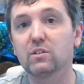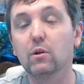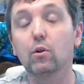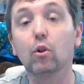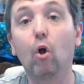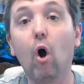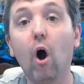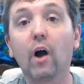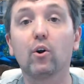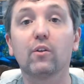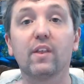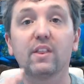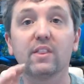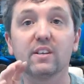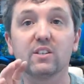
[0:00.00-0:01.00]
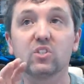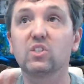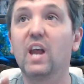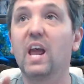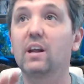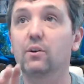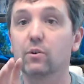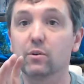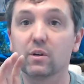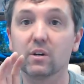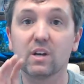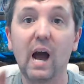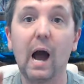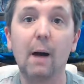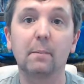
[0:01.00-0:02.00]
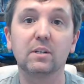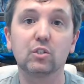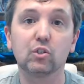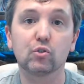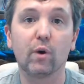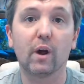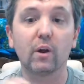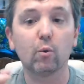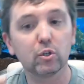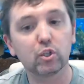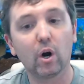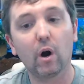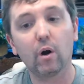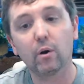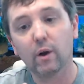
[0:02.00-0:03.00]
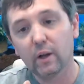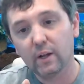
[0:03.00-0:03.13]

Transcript: longer than the standard common strike, which are